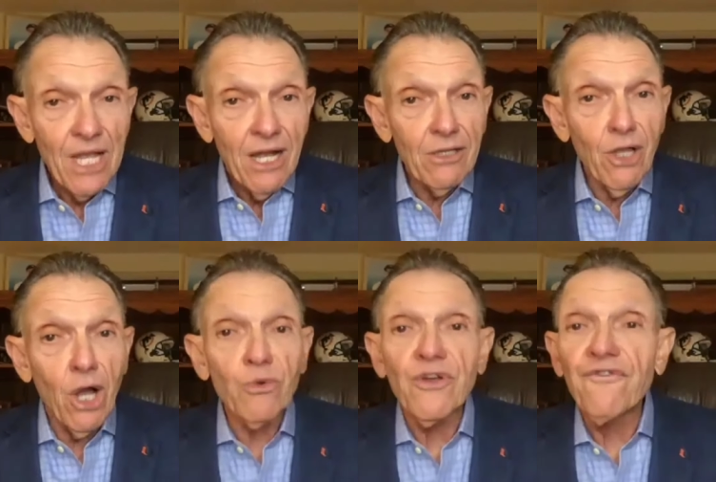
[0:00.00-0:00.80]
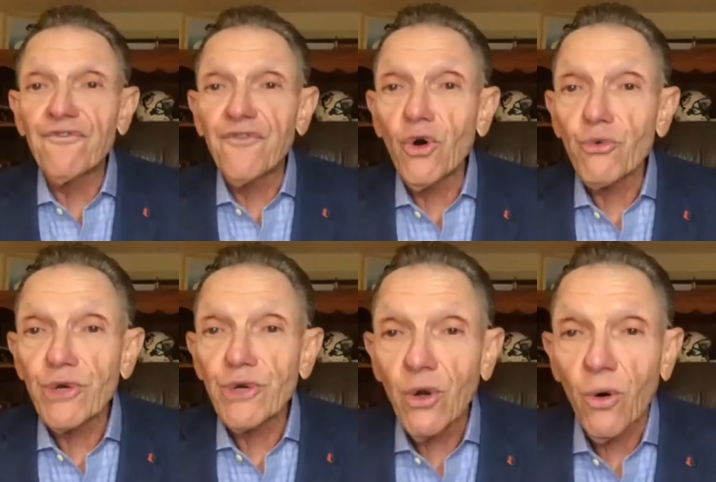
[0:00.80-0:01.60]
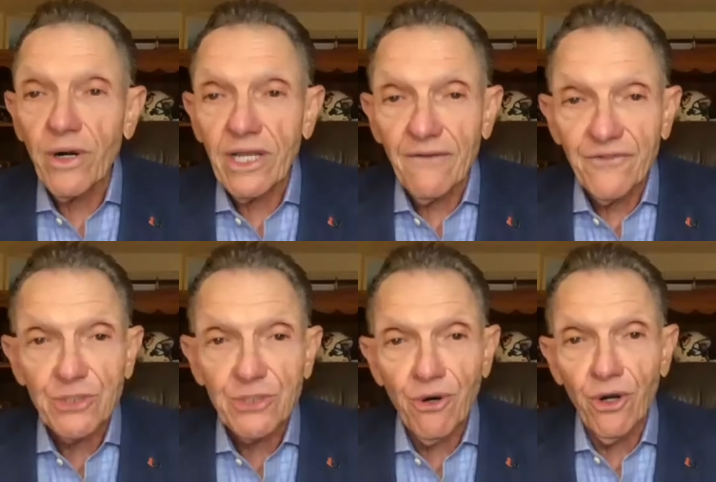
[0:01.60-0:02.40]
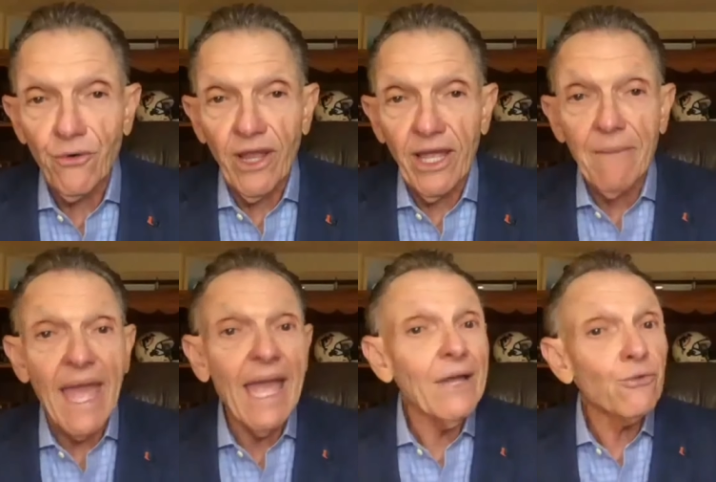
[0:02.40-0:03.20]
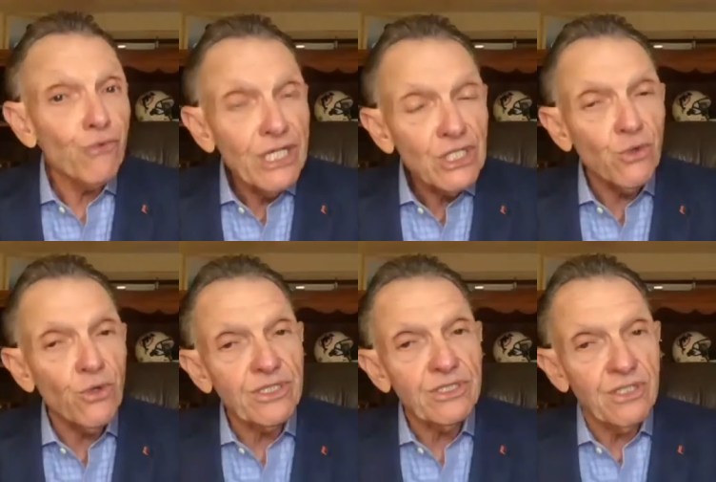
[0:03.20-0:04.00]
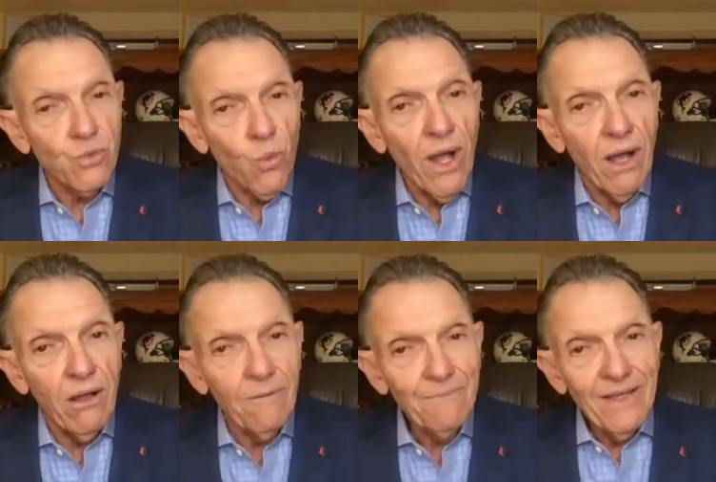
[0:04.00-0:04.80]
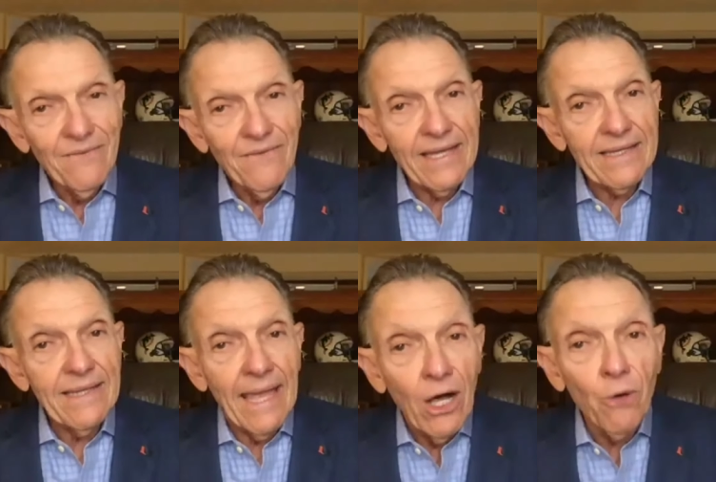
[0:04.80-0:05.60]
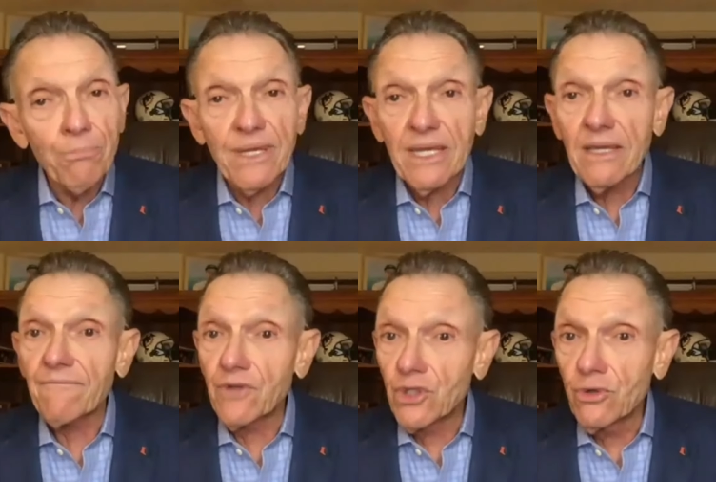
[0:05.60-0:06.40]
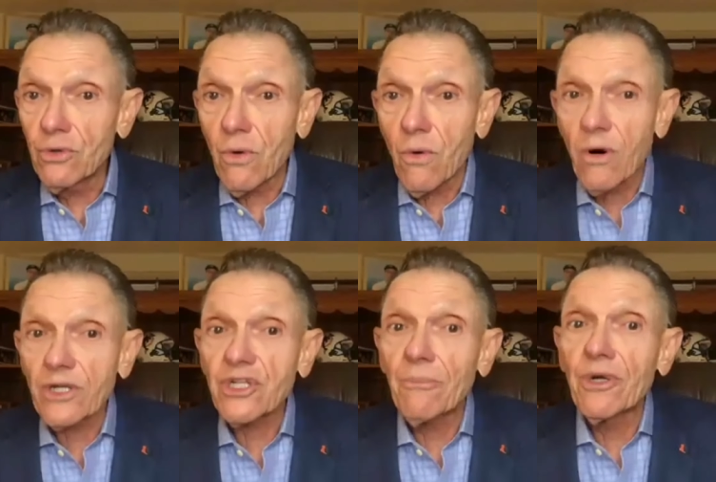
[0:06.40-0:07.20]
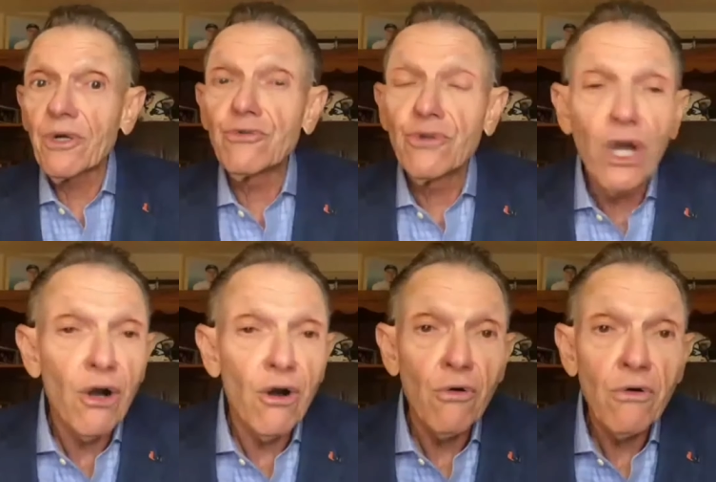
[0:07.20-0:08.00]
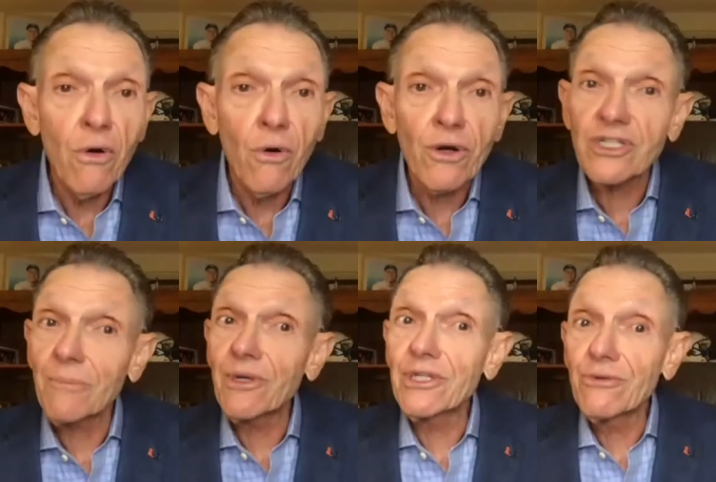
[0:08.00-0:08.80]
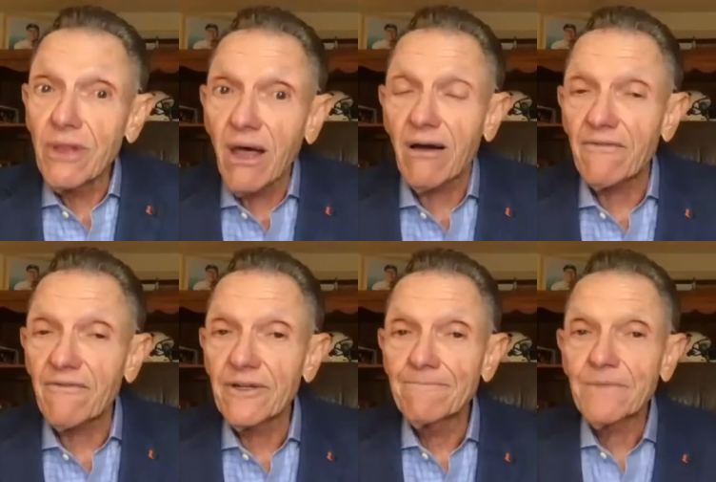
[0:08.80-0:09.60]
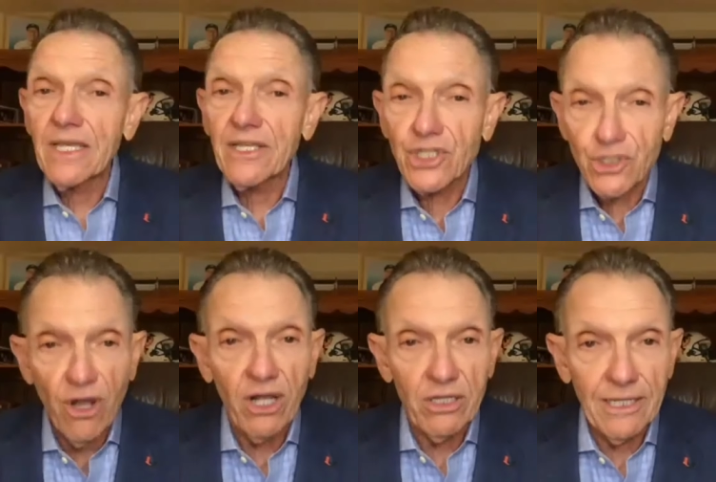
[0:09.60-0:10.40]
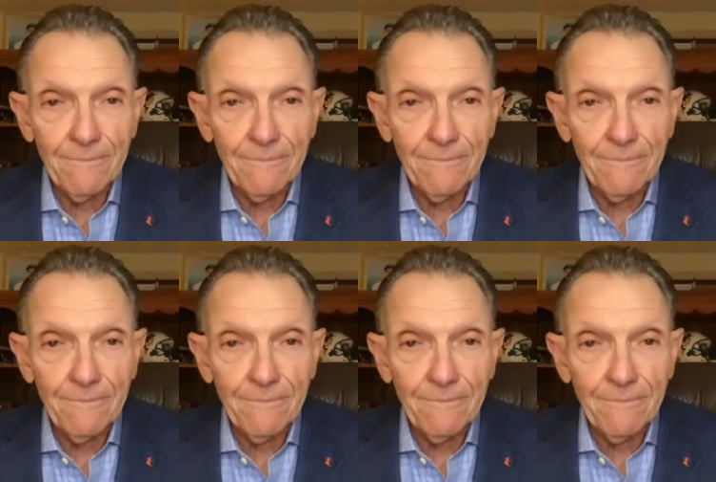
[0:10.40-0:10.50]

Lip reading: along with a full recording of this program and resources as well that can help if you or someone you know or someone you love is struggling.